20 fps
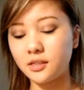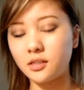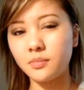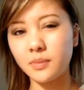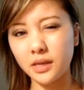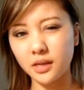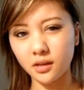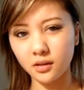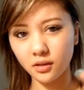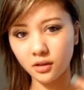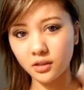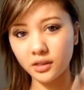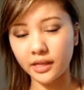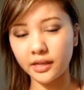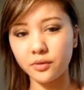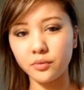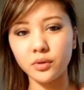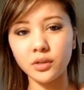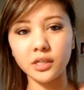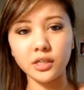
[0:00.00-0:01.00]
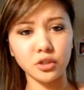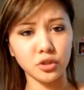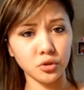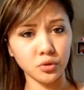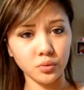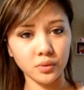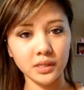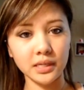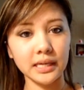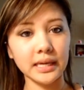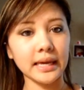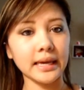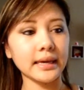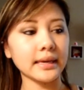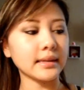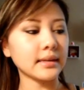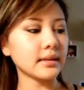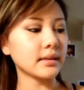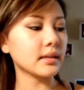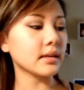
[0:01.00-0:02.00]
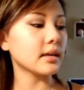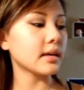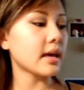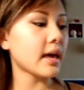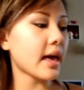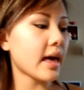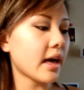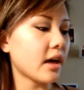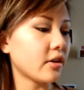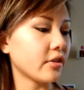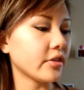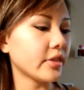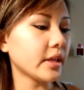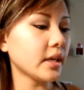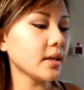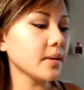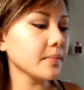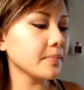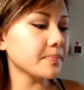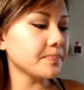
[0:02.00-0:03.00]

to make it look like really dewy and healthy.